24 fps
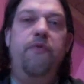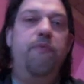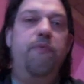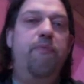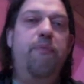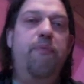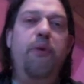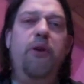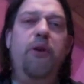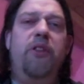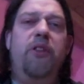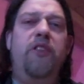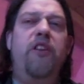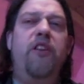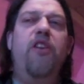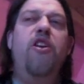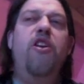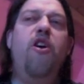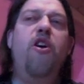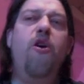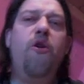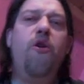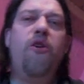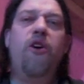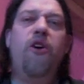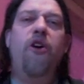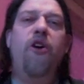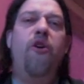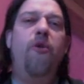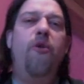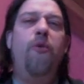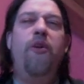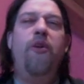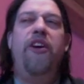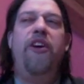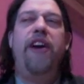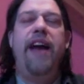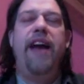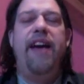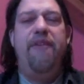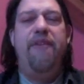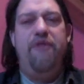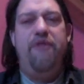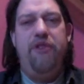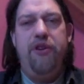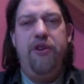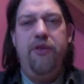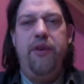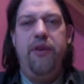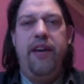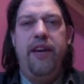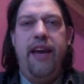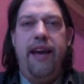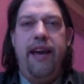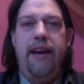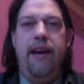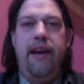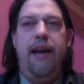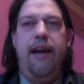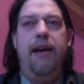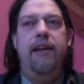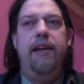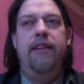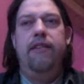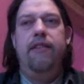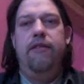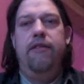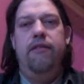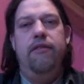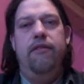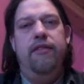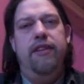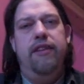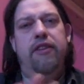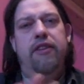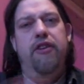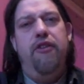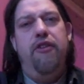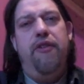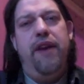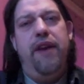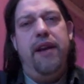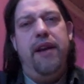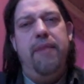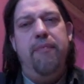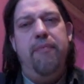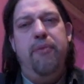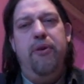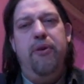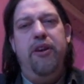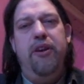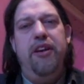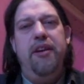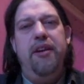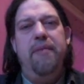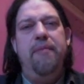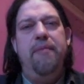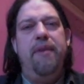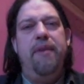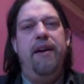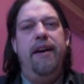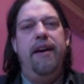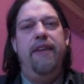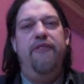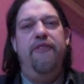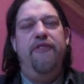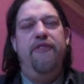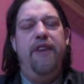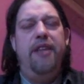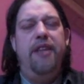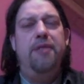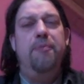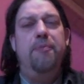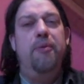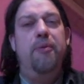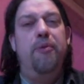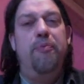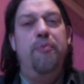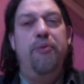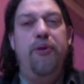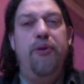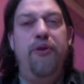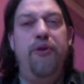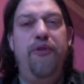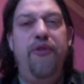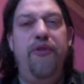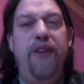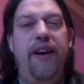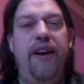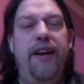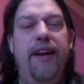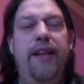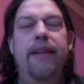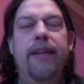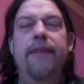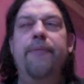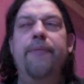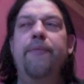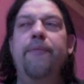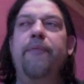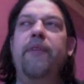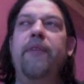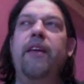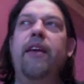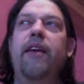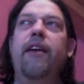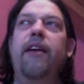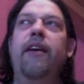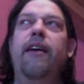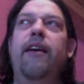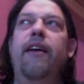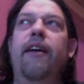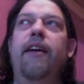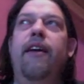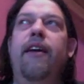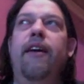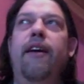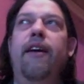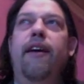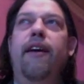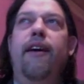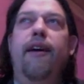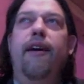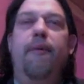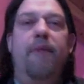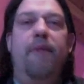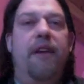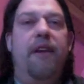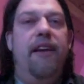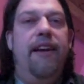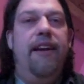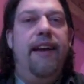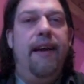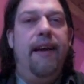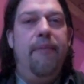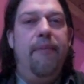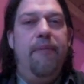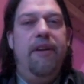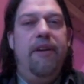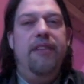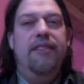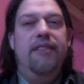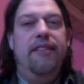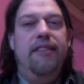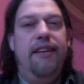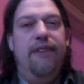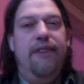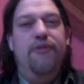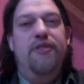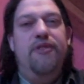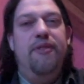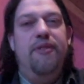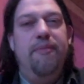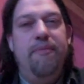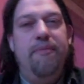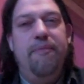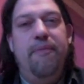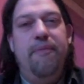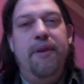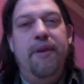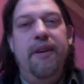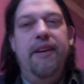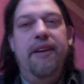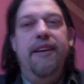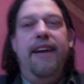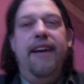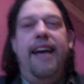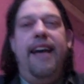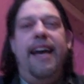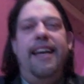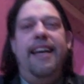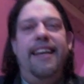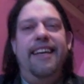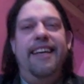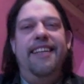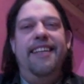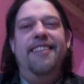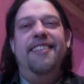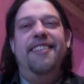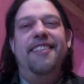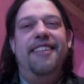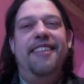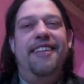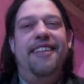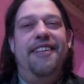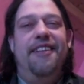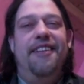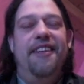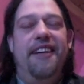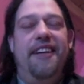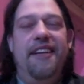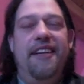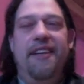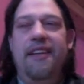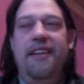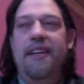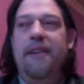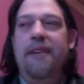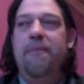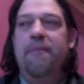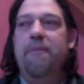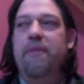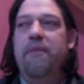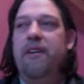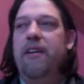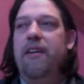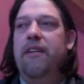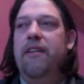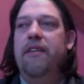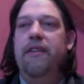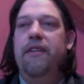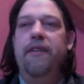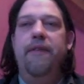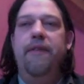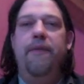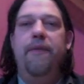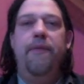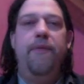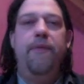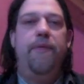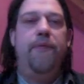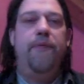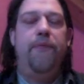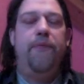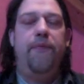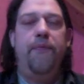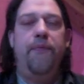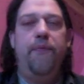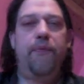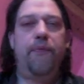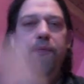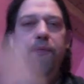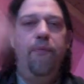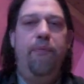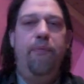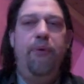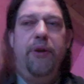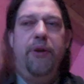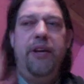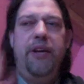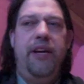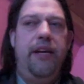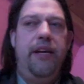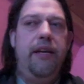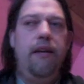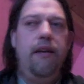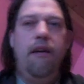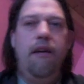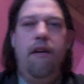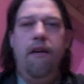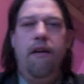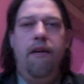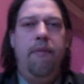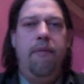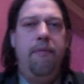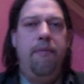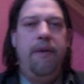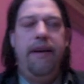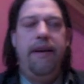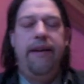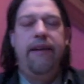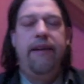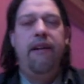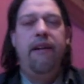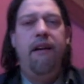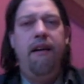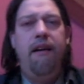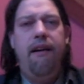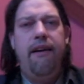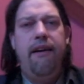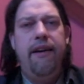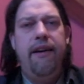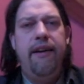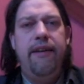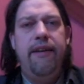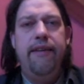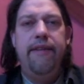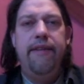Put the logo wherever you can. I did already put it in my Facebook profile. I'm gonna get myself some eddings and I'm gonna put it on my car